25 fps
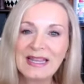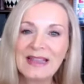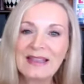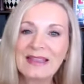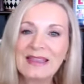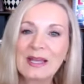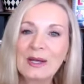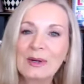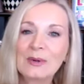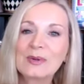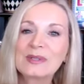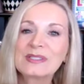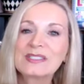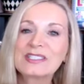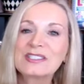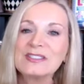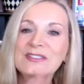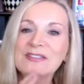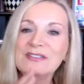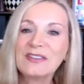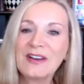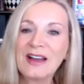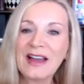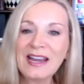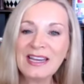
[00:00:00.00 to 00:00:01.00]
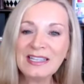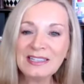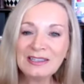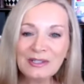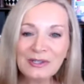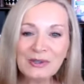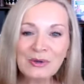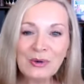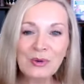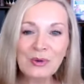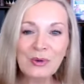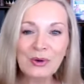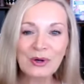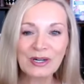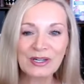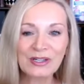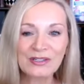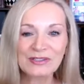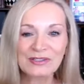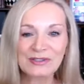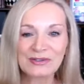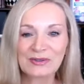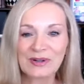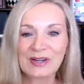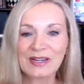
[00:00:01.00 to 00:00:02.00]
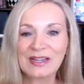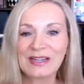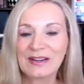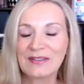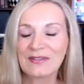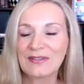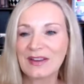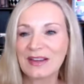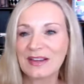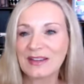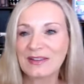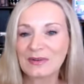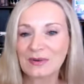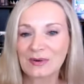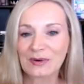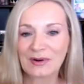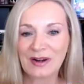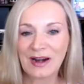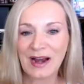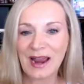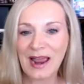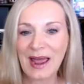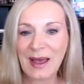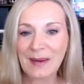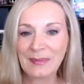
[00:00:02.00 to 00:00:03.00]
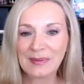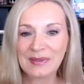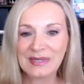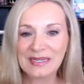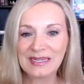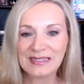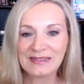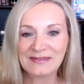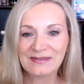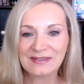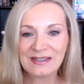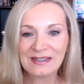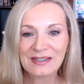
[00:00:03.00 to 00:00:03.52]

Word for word: that was divinely orchestrated an event or a happening?